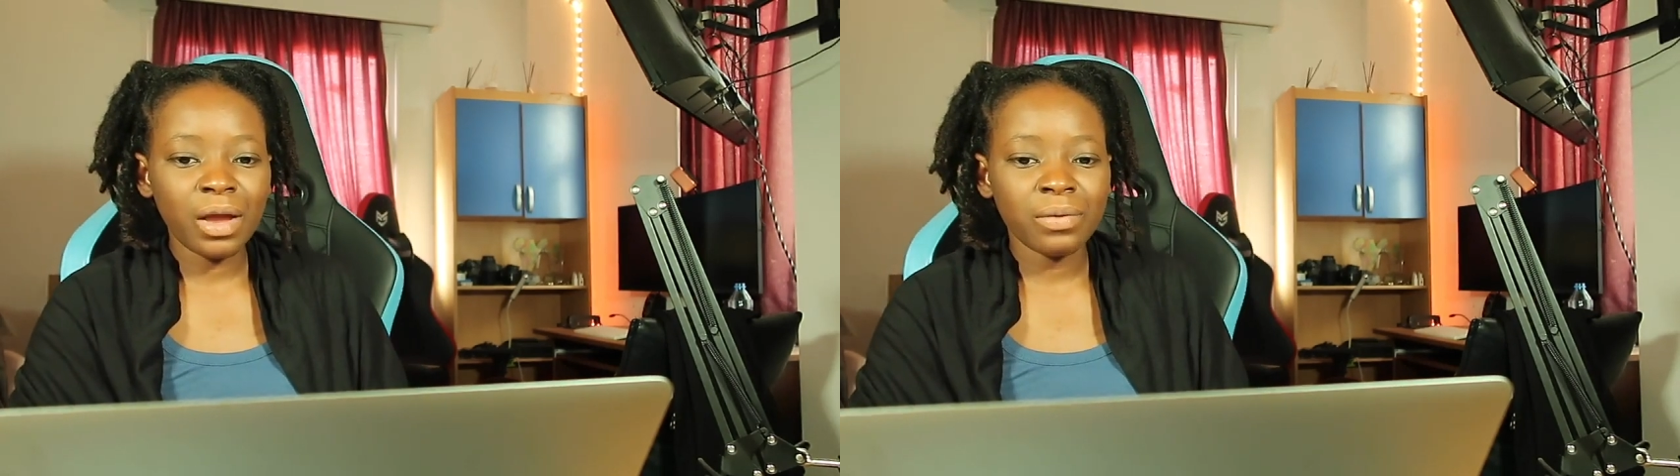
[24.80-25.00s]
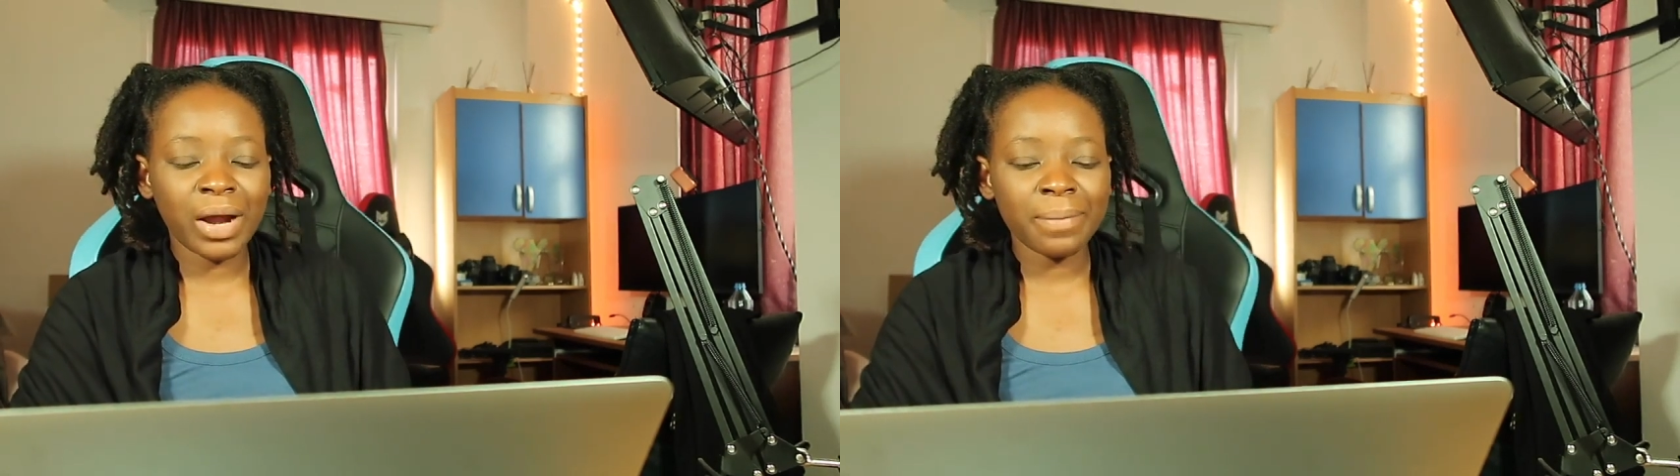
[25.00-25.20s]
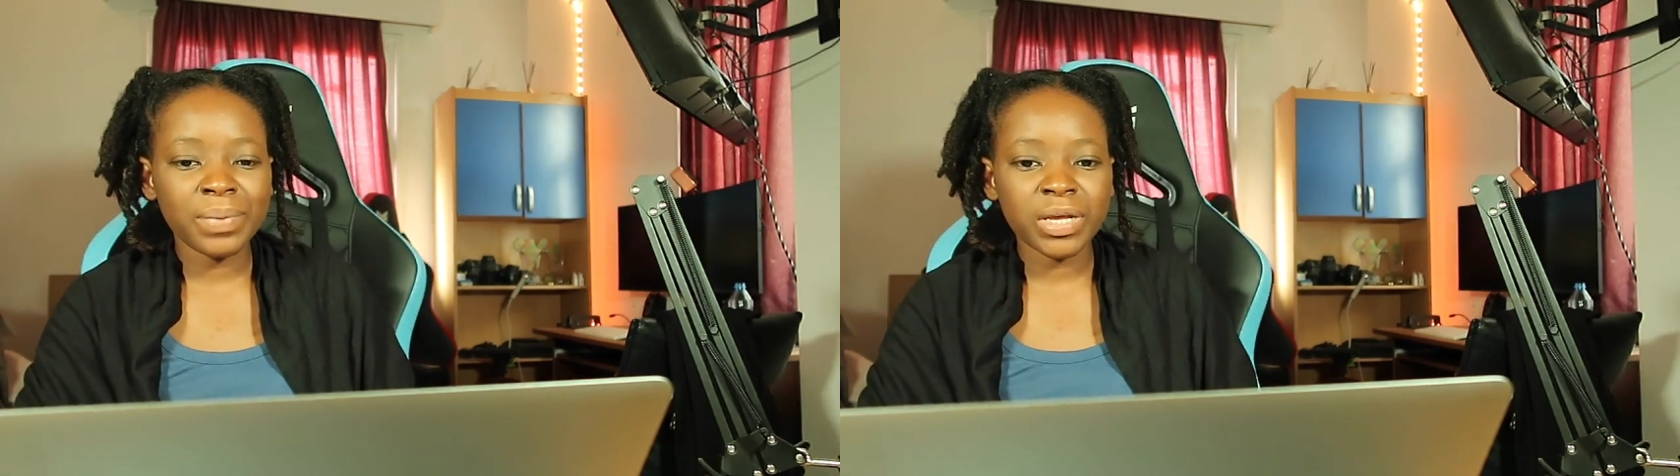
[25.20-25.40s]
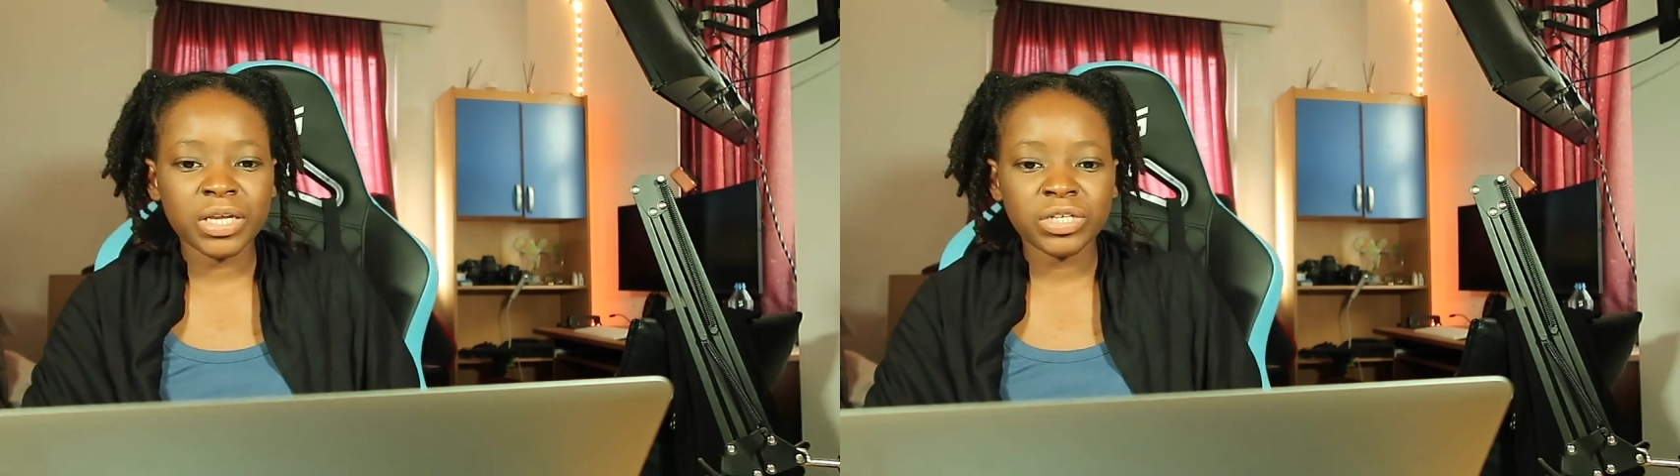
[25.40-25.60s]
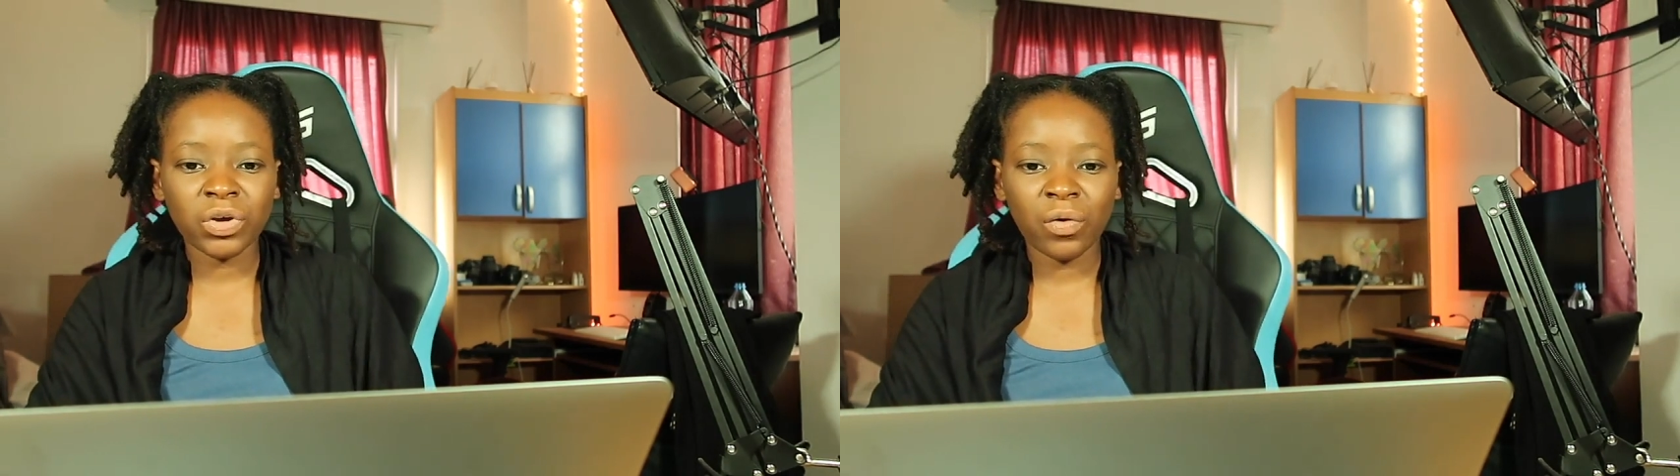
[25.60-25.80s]

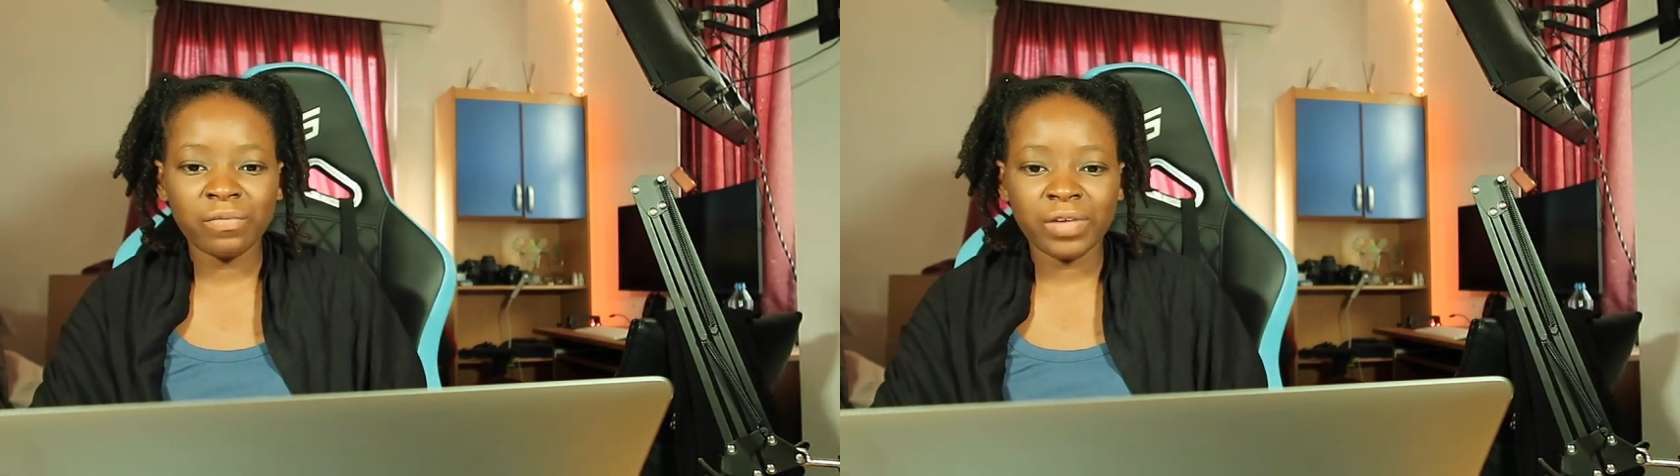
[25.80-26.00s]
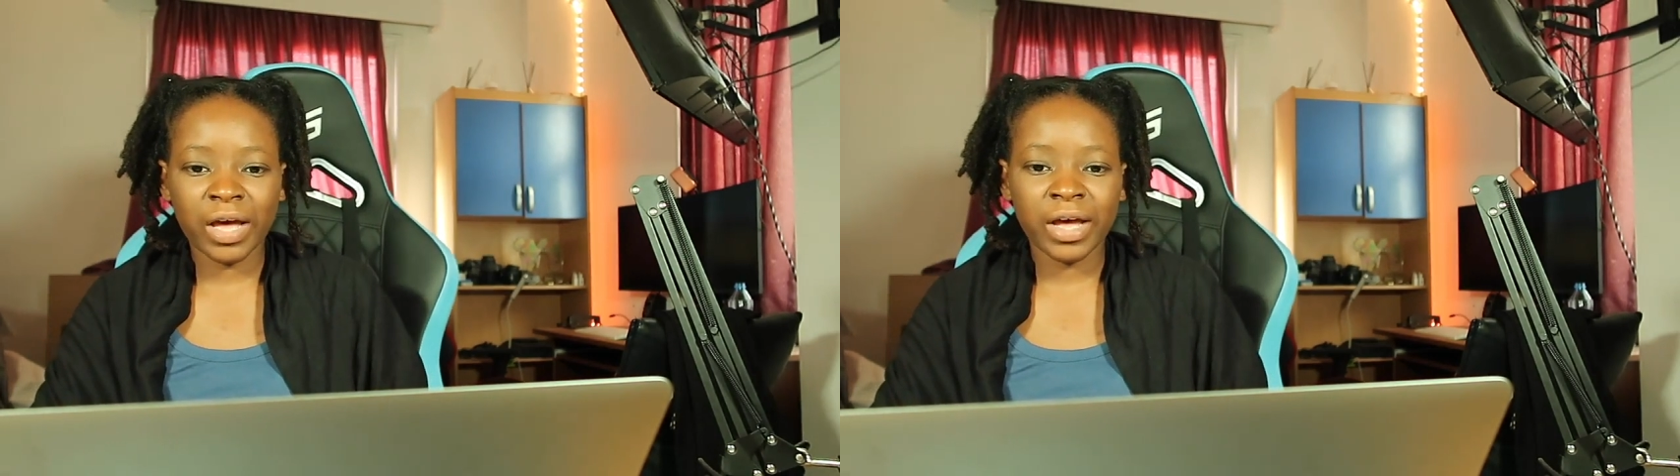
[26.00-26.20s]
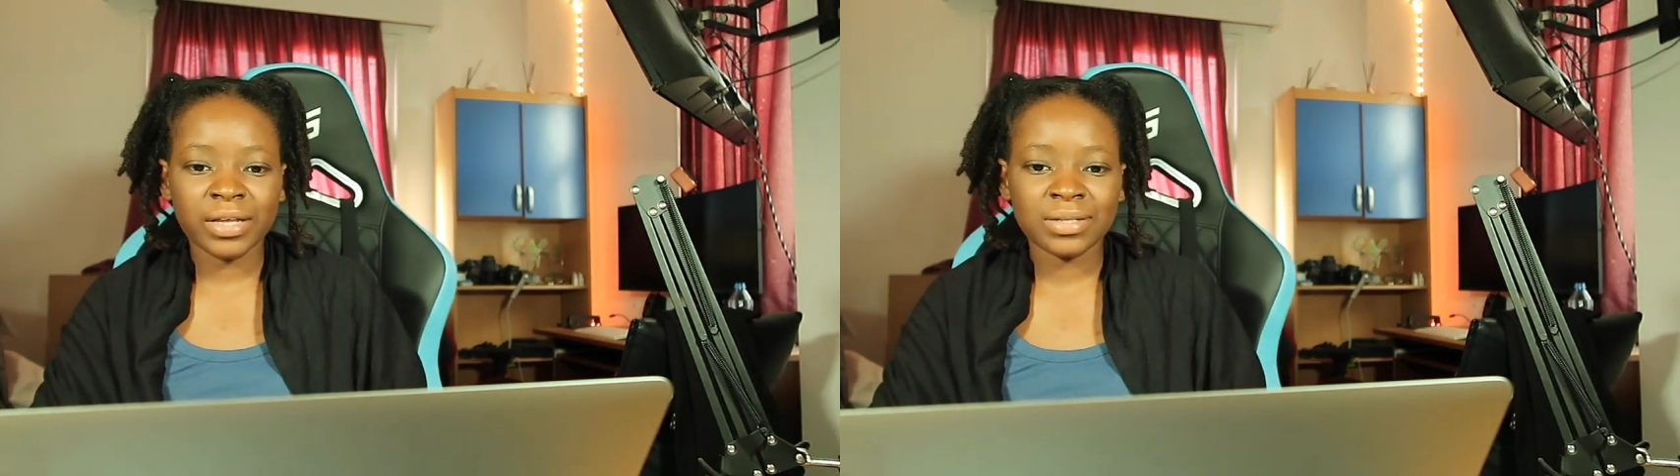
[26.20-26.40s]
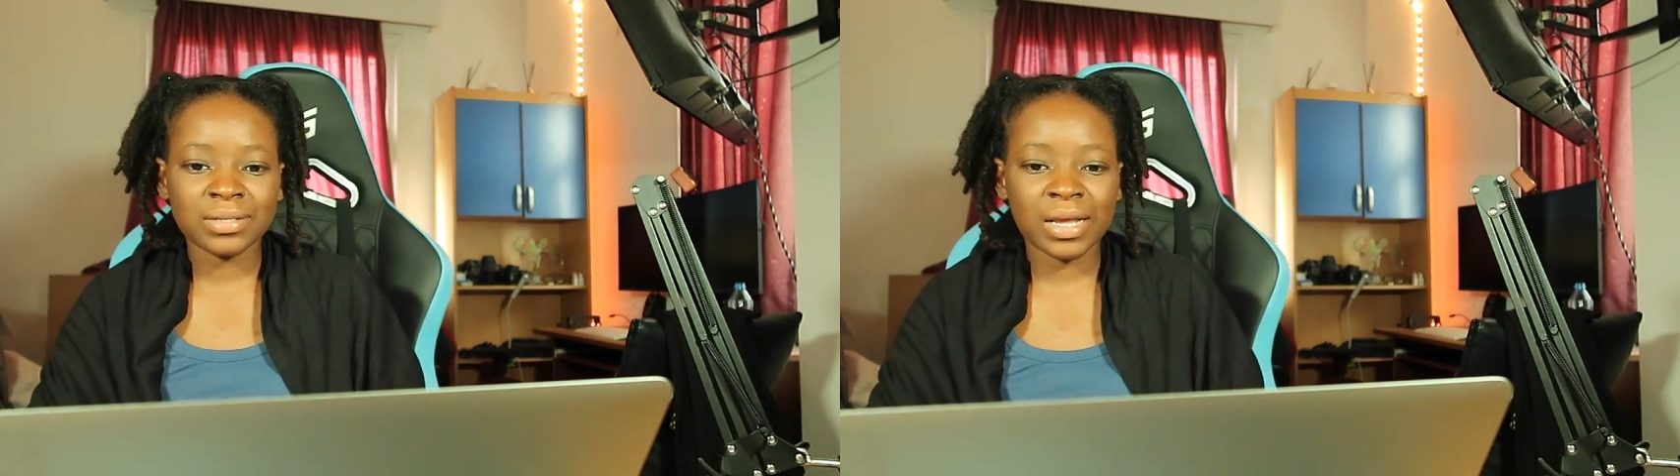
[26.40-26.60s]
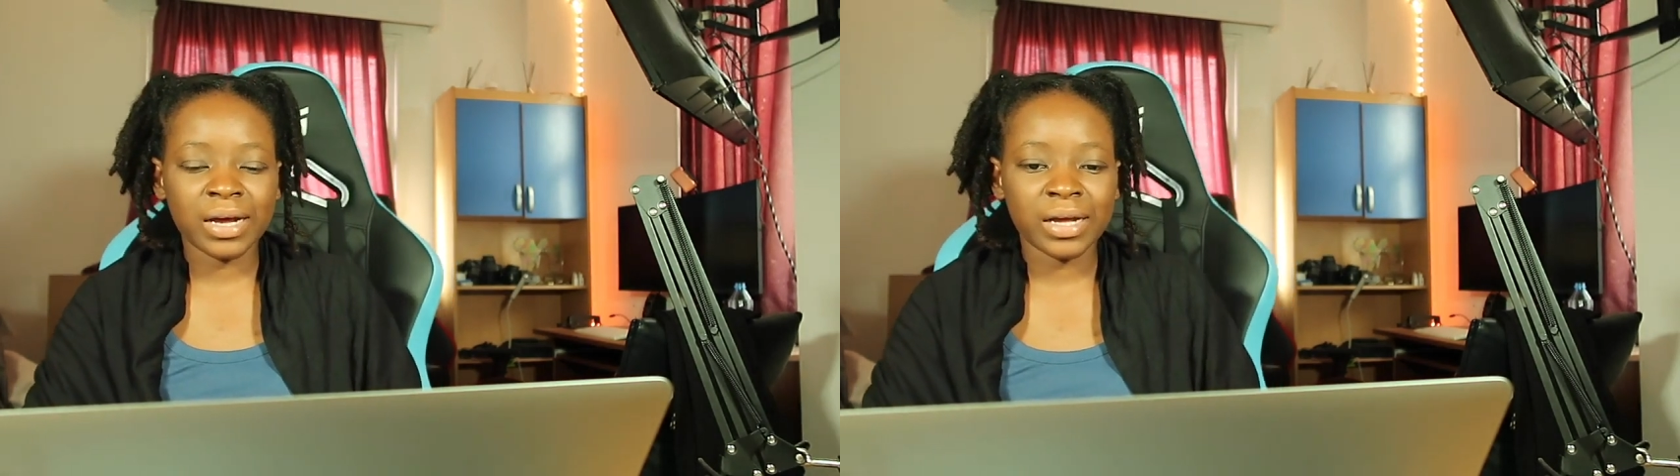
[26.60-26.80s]
Rabbi Tovia
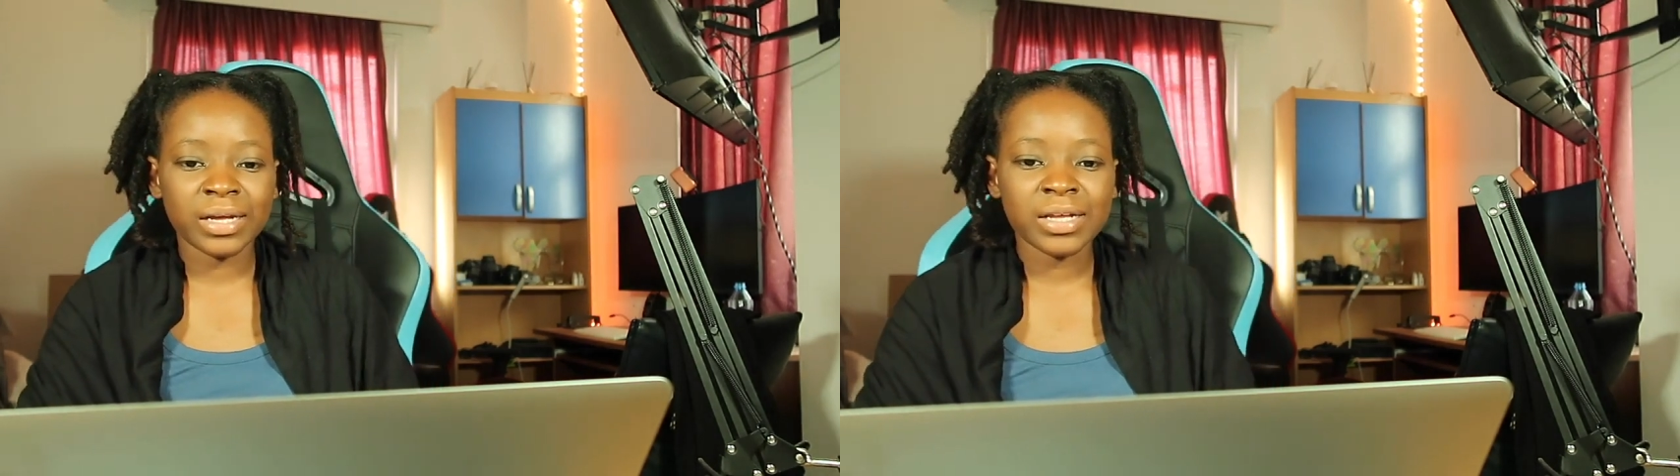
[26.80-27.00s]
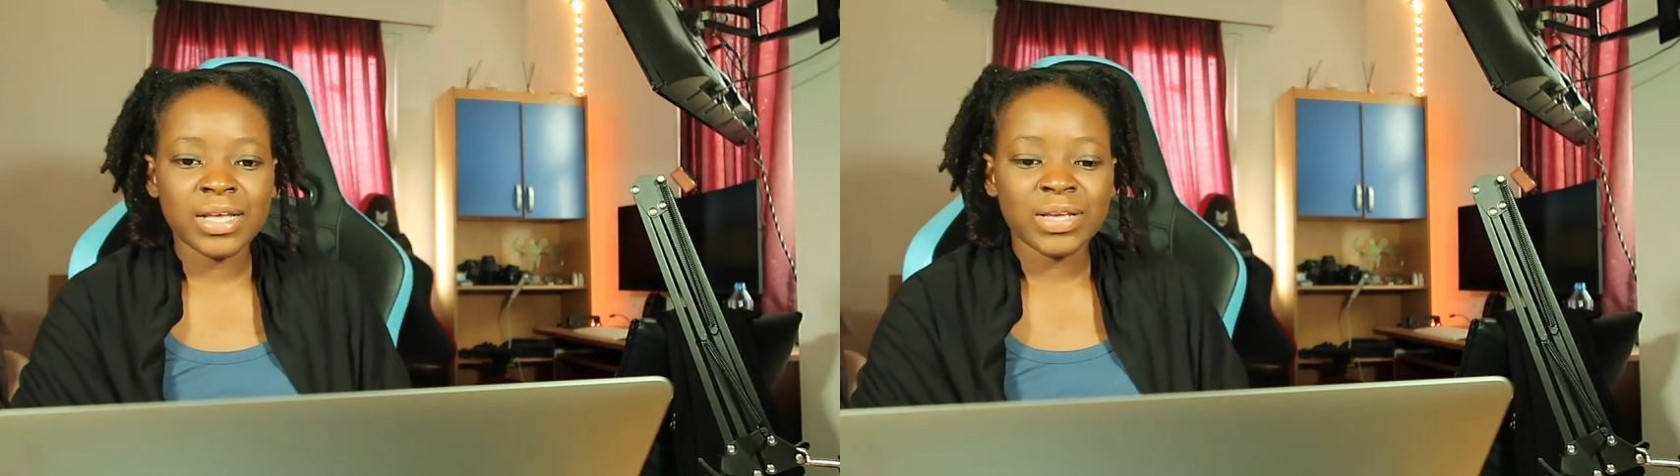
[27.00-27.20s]
Singer.